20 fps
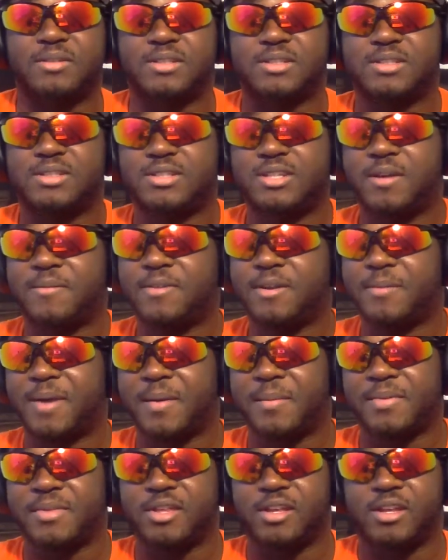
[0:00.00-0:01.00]
some of you might
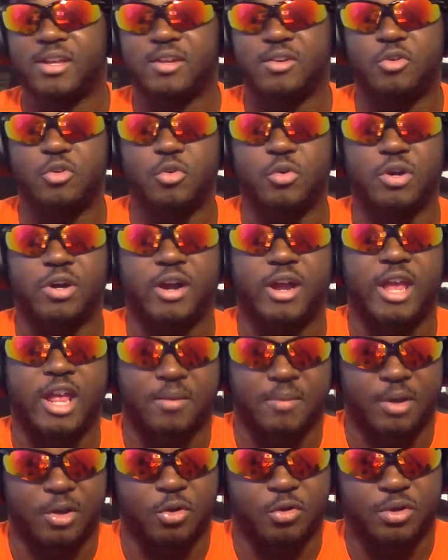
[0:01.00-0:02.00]
be thinking, who are
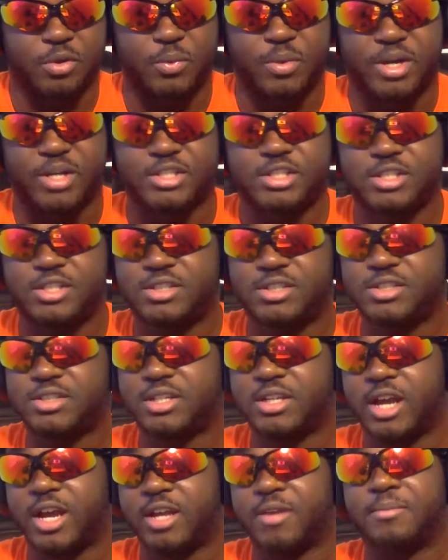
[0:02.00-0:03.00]
anime only watchers,
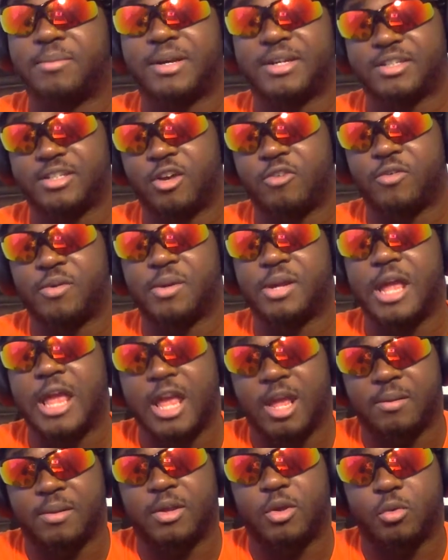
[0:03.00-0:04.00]
and I am myself an
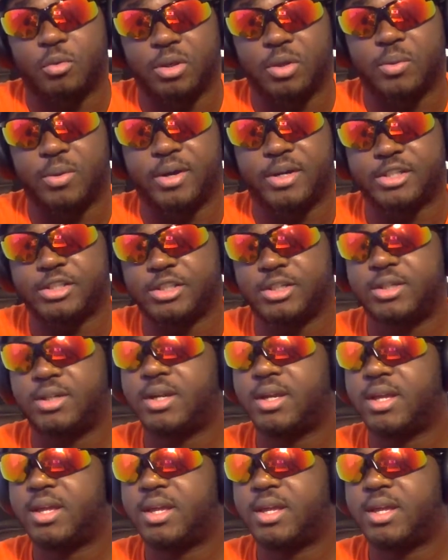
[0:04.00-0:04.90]
anime only watcher.